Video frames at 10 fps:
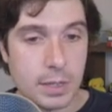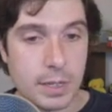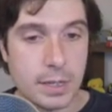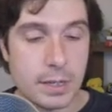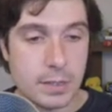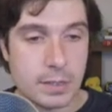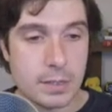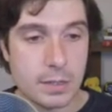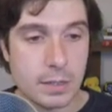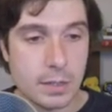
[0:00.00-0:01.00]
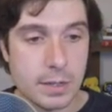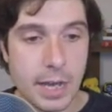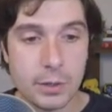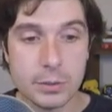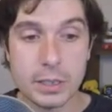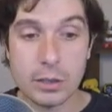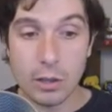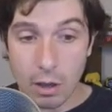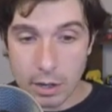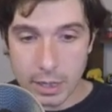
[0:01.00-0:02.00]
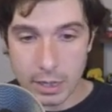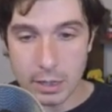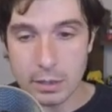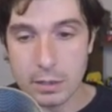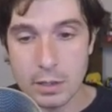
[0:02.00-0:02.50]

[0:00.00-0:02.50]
is not only log it,